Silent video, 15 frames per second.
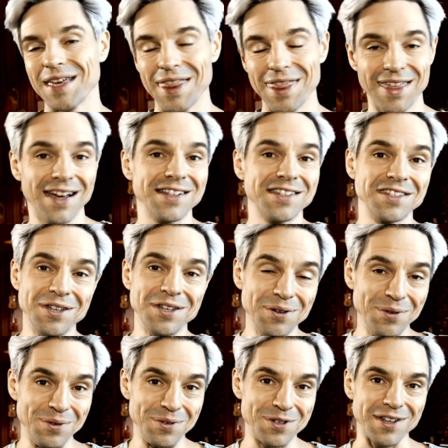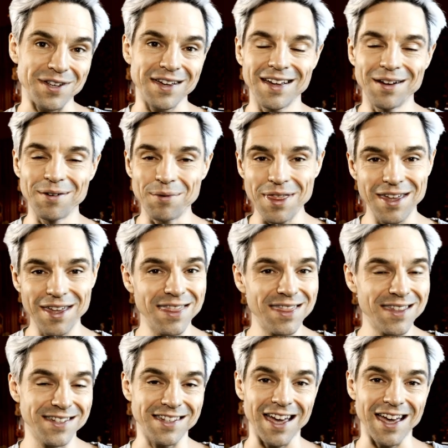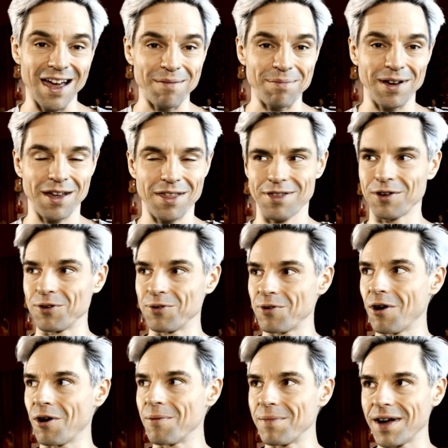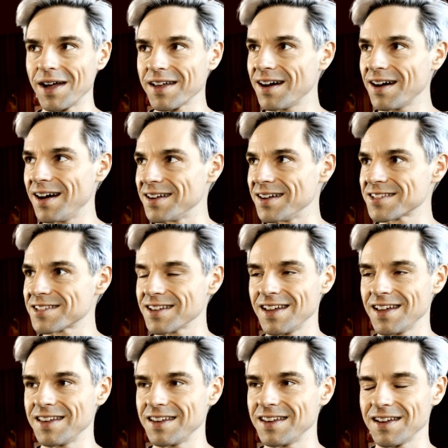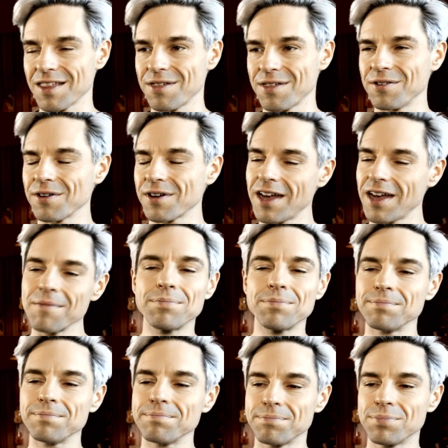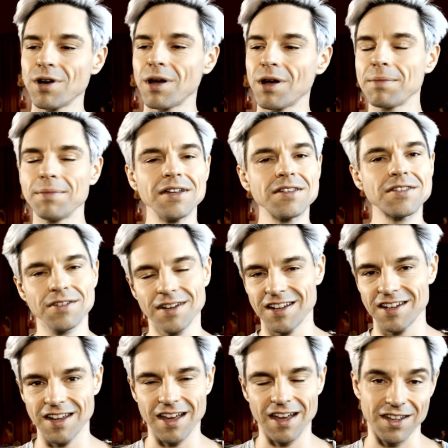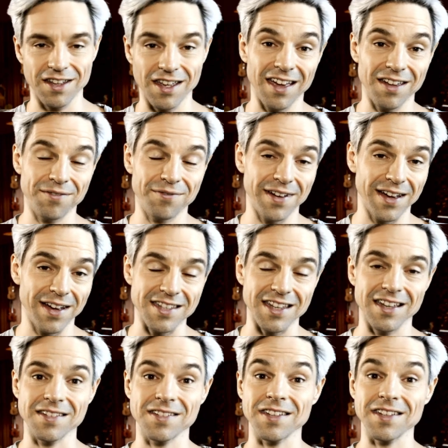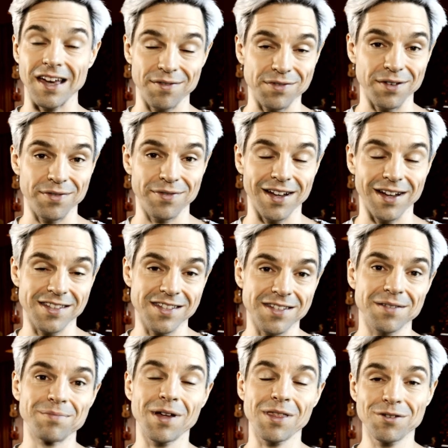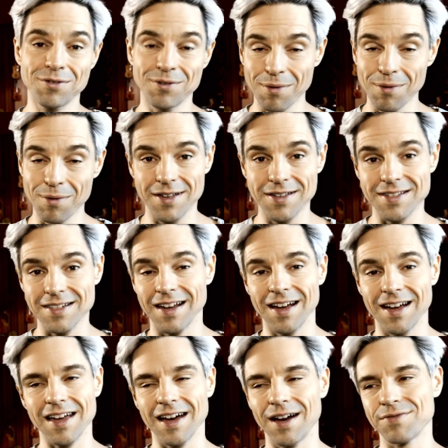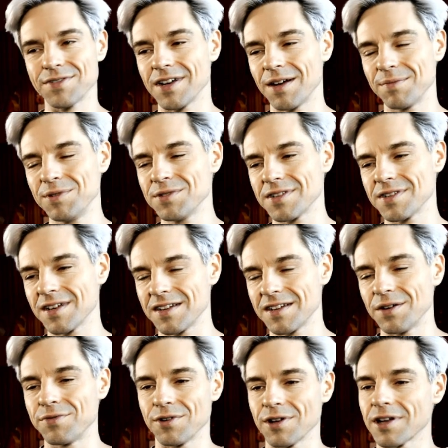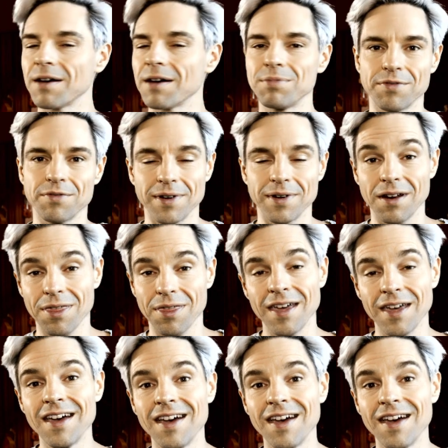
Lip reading: that's huge. Within this app, I thought, oh my gosh. And I thought, okay, probably it's not as advanced as After Effects. But the truth is, like, after I'm using it now for a couple of months,